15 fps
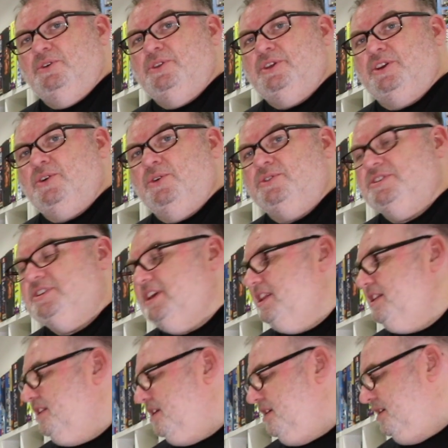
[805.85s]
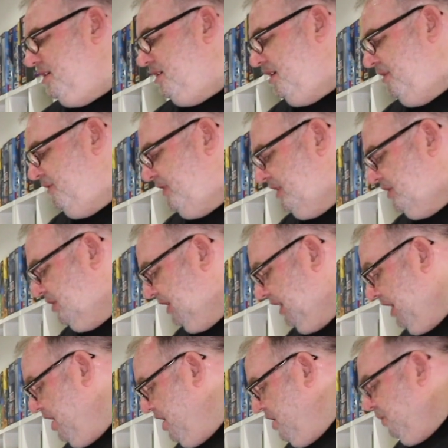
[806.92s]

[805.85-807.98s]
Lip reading: other content eventually.